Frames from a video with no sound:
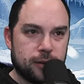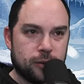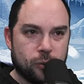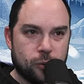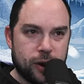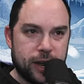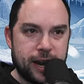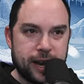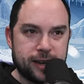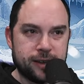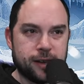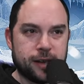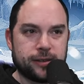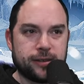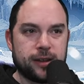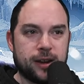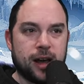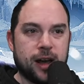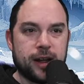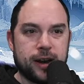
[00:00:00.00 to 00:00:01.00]
we didn't get
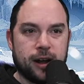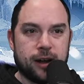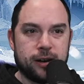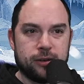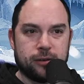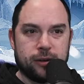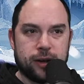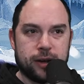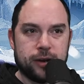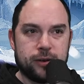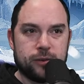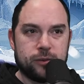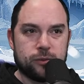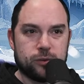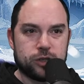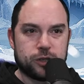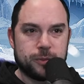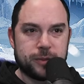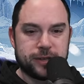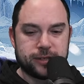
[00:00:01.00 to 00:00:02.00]
to 900,
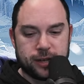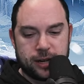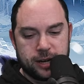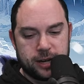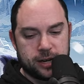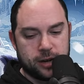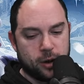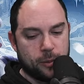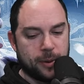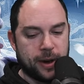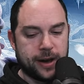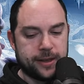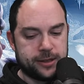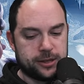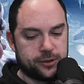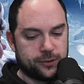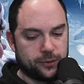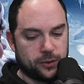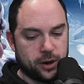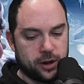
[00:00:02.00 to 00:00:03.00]
which means I need to go buy
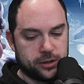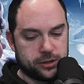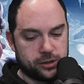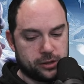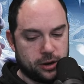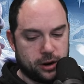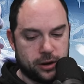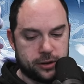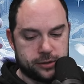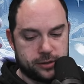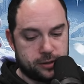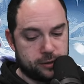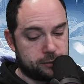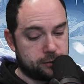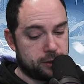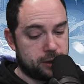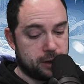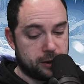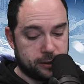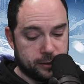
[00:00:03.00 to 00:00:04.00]
these Frost Stars. And the
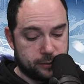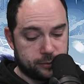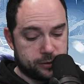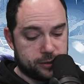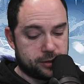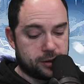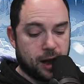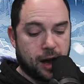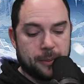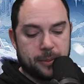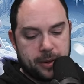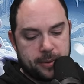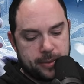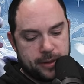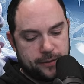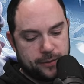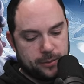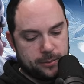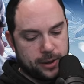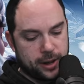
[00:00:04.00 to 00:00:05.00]
only thing that was stopping
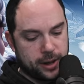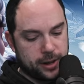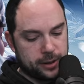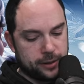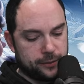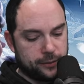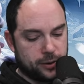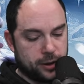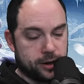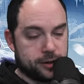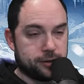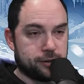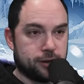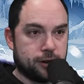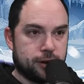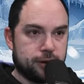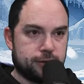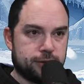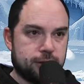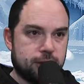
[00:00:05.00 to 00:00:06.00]
me from buying the Frost
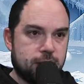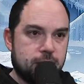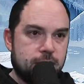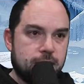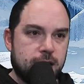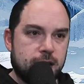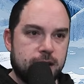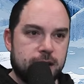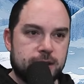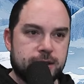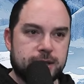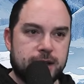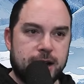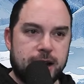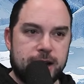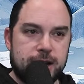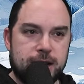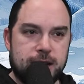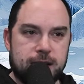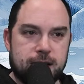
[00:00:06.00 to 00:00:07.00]
Stars is that
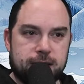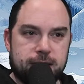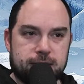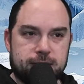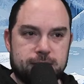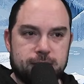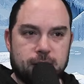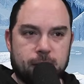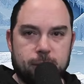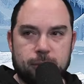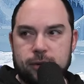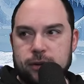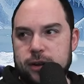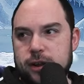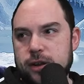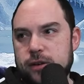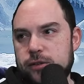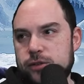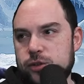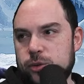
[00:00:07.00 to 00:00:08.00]
I needed this number
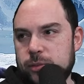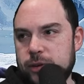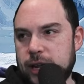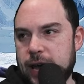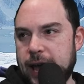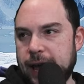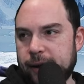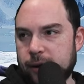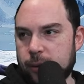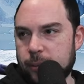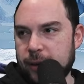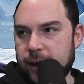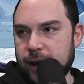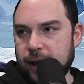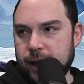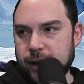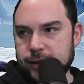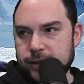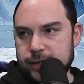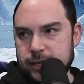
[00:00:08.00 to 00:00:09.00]
here. So I'm going to enter
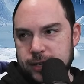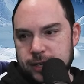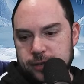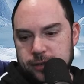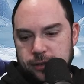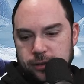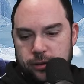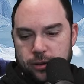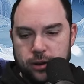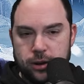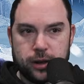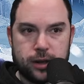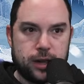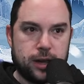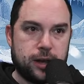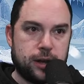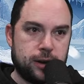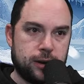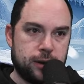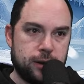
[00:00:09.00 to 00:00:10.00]
my ID to log
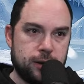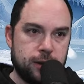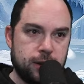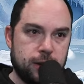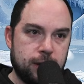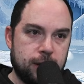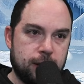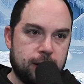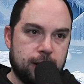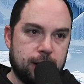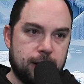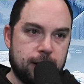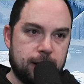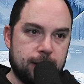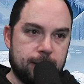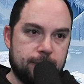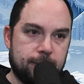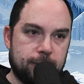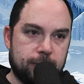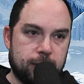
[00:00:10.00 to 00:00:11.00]
in.
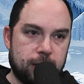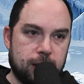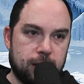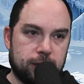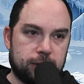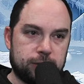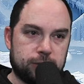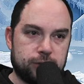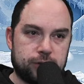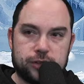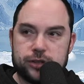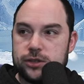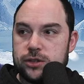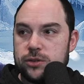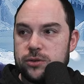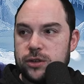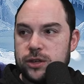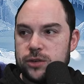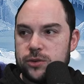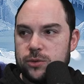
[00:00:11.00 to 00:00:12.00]
And let's just
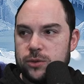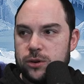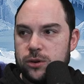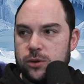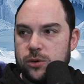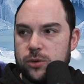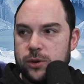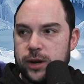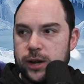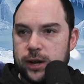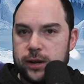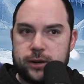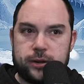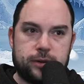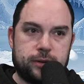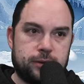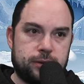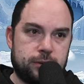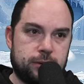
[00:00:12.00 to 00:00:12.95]
do this real quick.